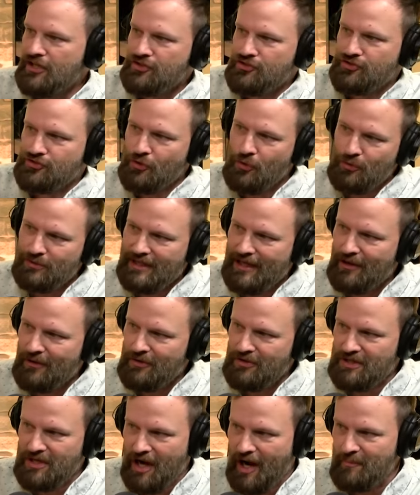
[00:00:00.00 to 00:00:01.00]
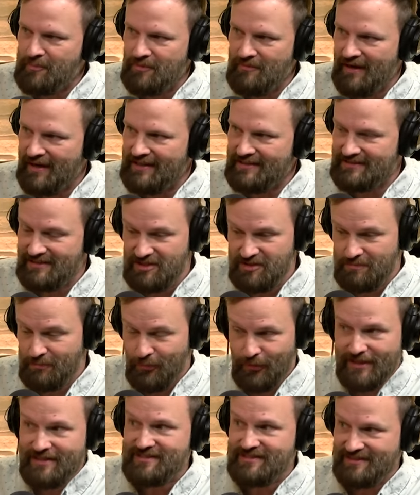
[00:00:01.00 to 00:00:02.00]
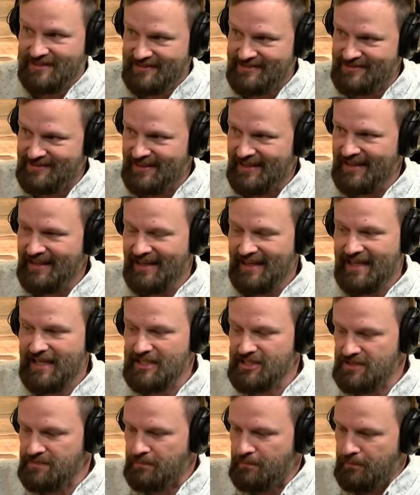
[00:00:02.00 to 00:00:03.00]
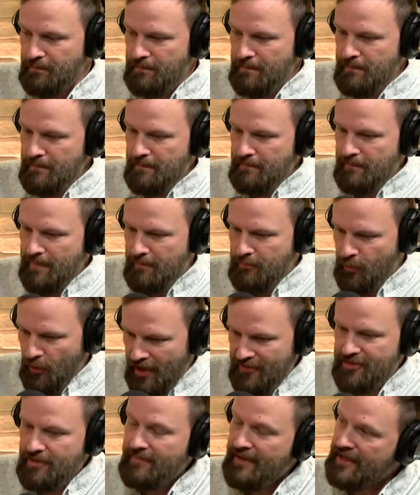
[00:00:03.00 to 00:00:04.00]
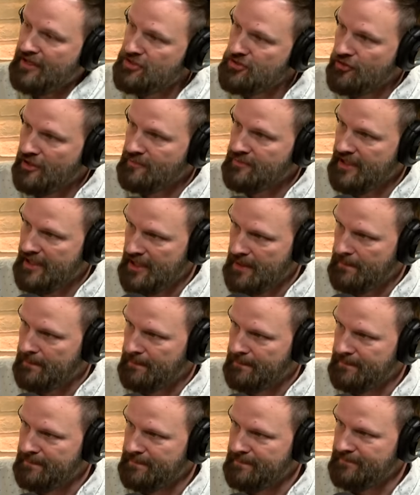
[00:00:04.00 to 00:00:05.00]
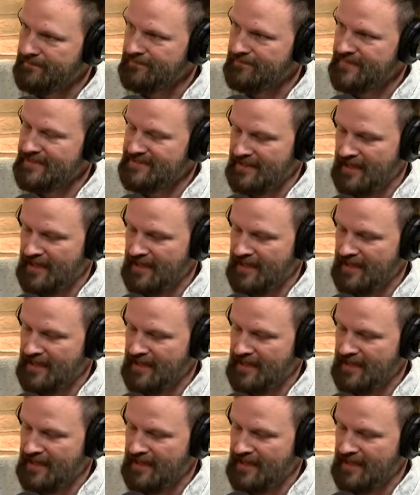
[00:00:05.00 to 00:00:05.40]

sold out or compromised his princeness. He just brought the mainstream to him. Right. He's